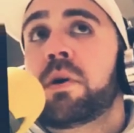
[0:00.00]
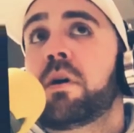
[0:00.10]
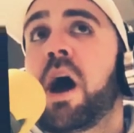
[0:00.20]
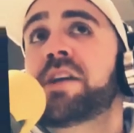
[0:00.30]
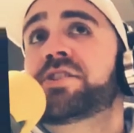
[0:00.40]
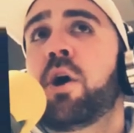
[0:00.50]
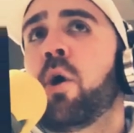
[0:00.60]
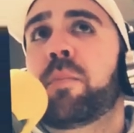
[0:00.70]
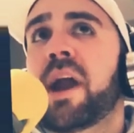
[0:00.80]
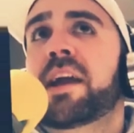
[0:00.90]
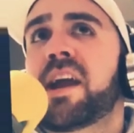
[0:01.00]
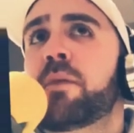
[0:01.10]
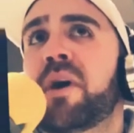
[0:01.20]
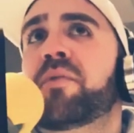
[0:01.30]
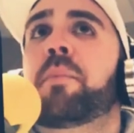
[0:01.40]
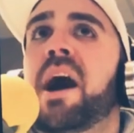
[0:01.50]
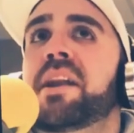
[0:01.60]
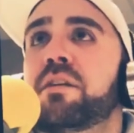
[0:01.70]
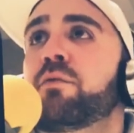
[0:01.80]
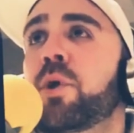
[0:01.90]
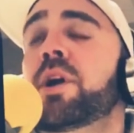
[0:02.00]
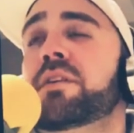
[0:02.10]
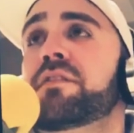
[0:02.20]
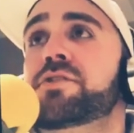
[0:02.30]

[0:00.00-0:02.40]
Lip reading: I don't, but I care about the body of work for sure.